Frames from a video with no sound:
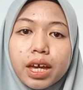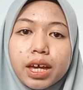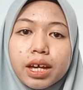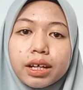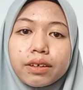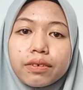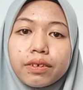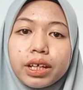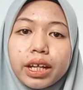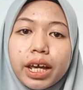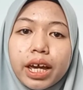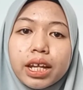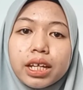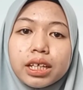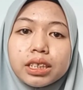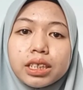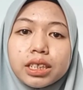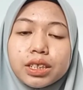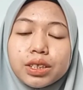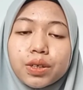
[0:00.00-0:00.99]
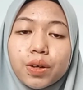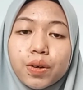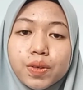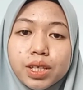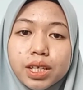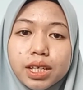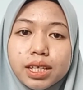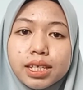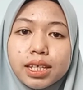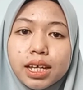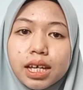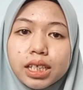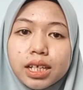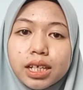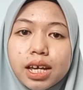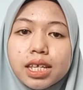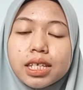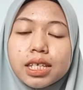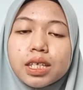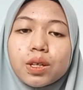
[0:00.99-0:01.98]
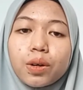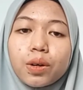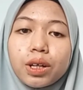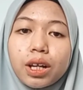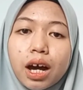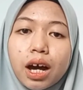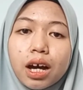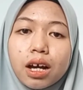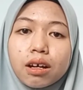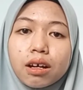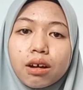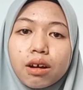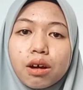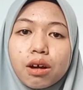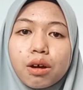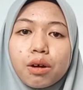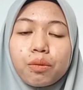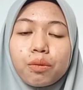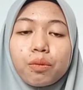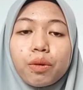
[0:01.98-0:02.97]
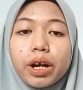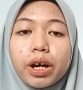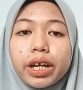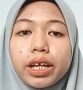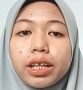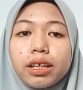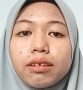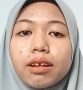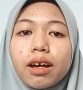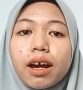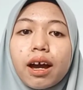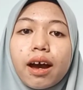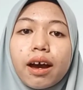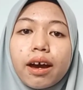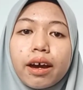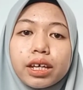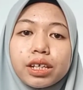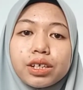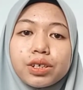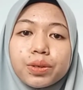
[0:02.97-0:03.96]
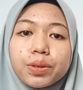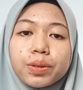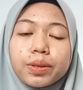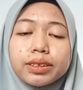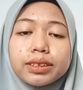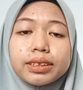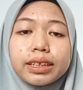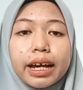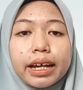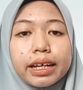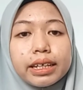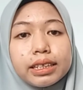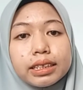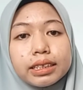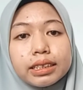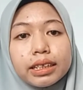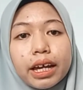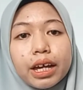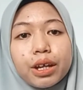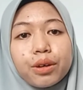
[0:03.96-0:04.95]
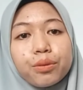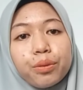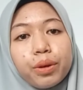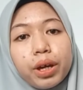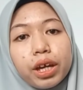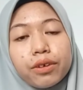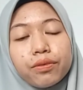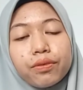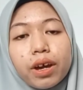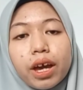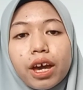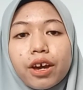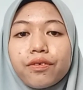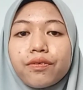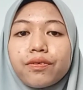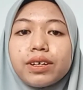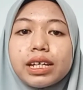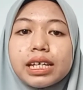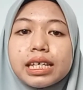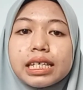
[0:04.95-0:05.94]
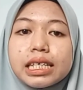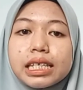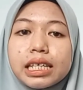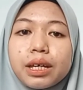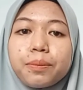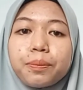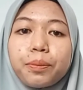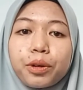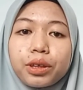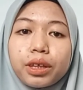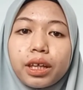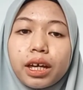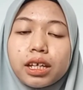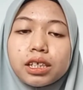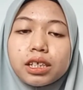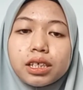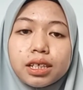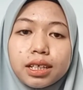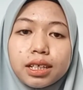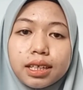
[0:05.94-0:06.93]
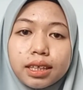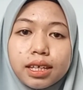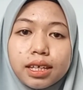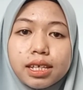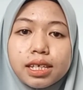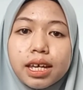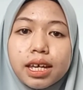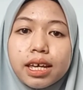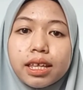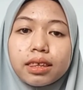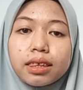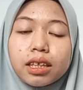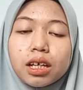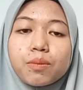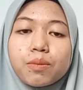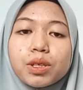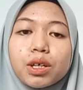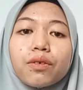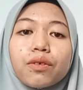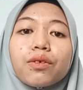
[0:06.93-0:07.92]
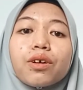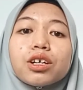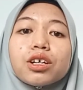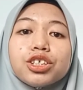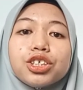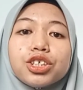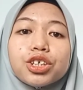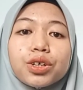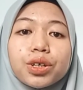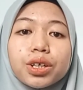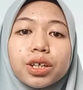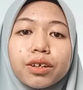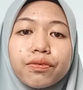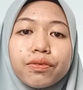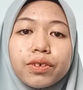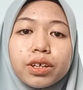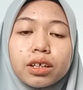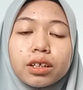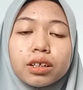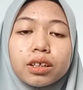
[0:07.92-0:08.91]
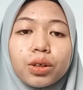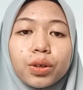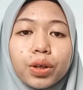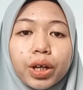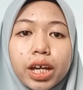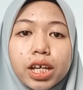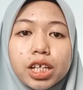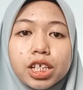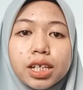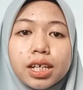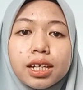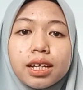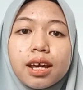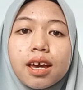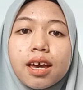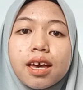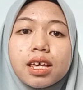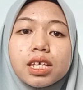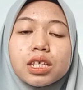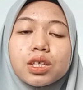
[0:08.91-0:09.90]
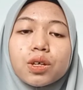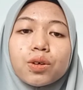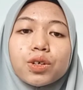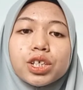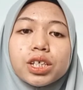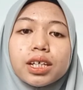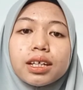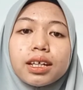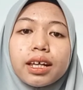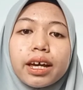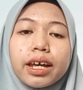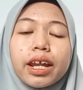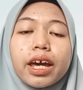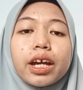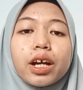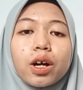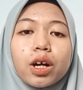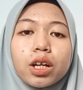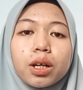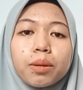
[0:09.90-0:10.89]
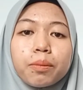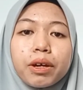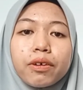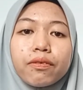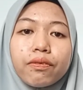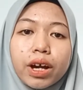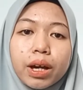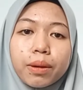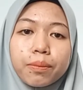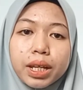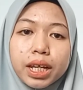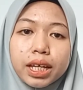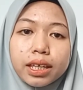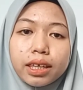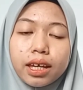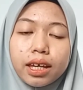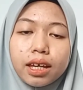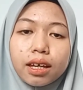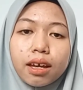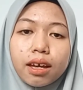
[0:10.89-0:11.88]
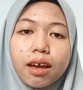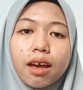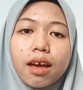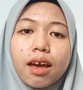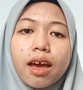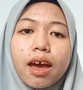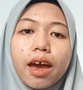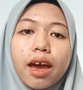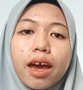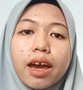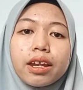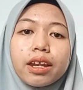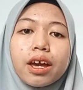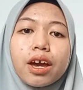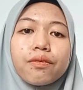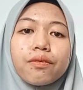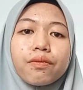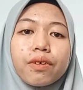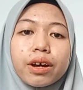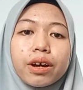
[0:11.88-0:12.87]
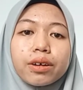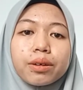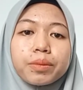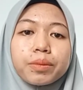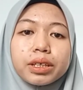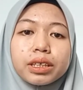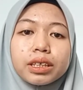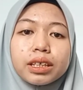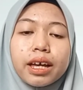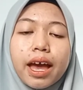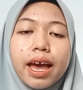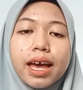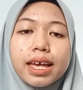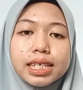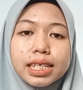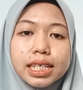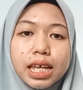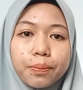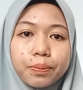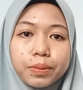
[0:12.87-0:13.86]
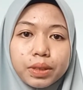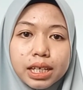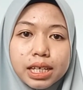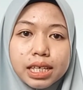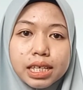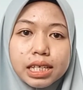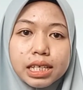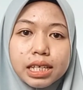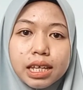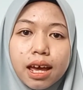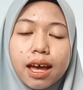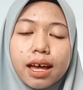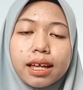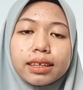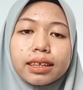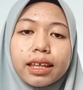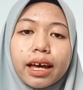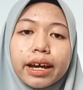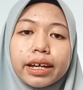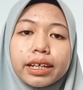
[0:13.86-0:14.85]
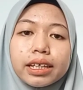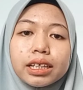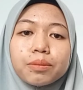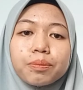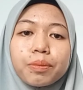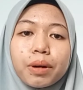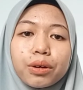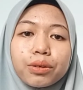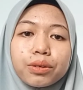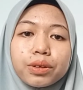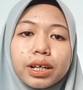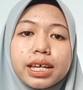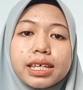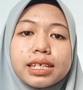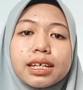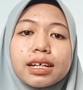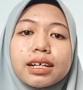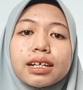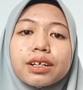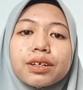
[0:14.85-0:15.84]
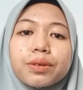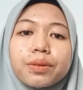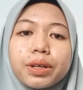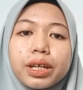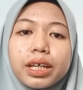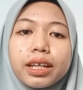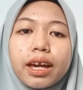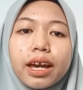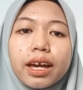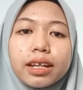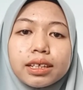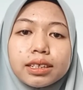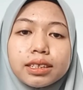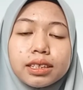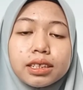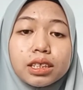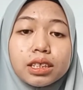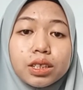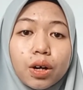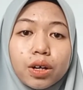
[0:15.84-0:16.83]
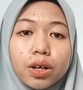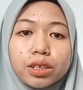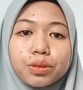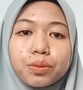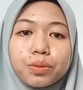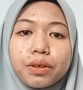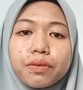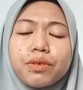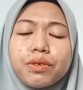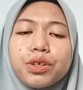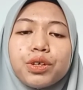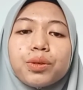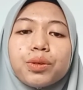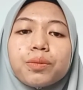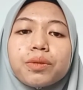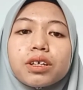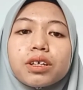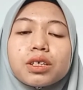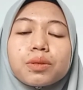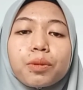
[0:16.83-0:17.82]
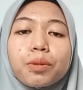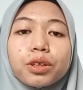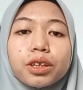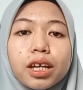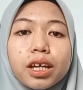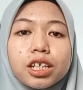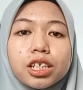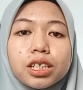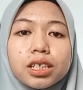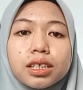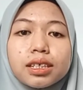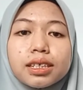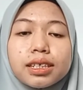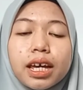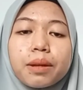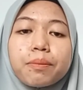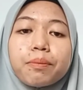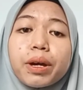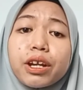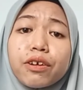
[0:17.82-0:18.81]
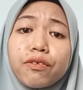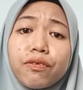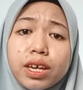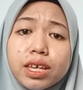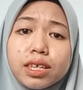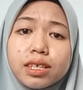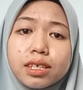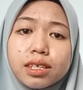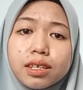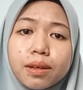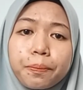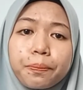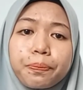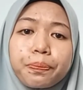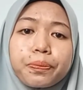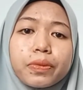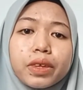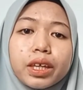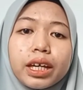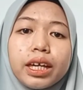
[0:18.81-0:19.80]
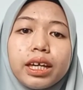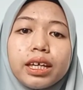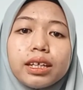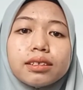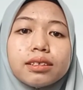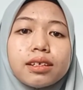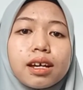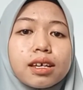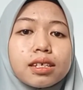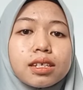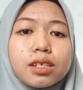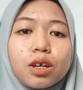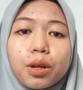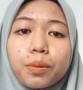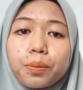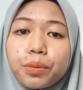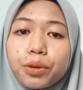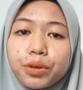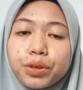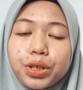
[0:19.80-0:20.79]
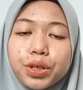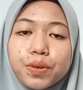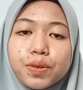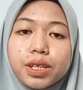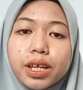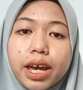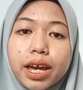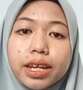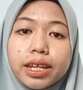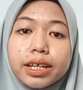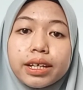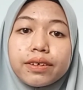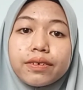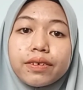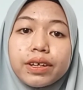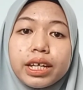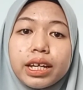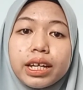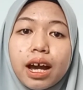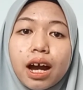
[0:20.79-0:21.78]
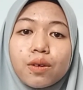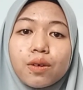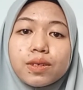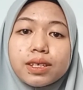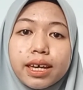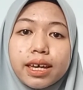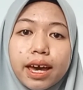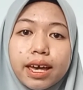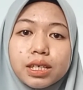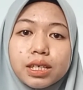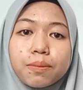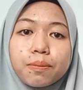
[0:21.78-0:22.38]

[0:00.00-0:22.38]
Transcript: Green energy sources such as solar, wind, hydro, tidal, and wave have distinct potentialities in terms of geographical location, social and economic viability, and environmental acceptance. Tidal power is a green energy source with numerous potentials and benefits. It does not produce any greenhouse gas.